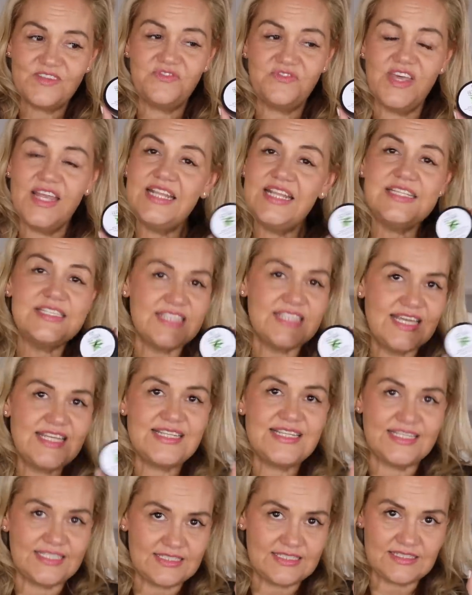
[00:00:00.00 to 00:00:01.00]
fairly
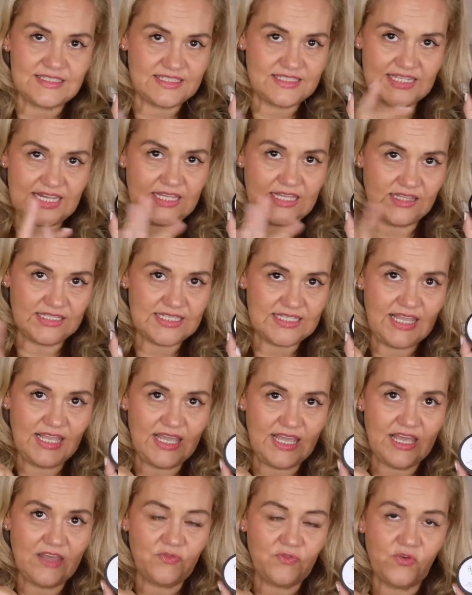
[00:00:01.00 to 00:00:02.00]
sadists in the
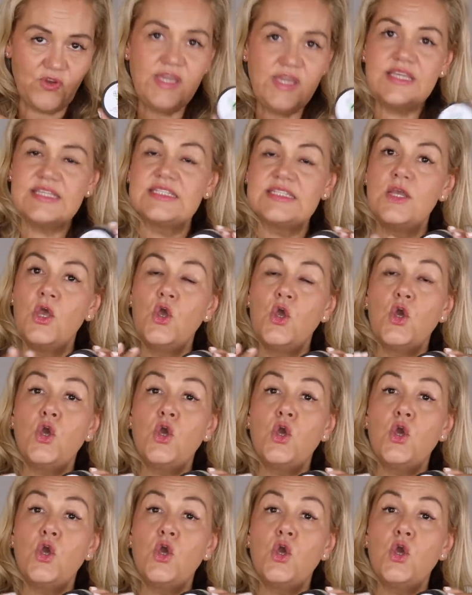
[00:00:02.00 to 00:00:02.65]
skincare freaks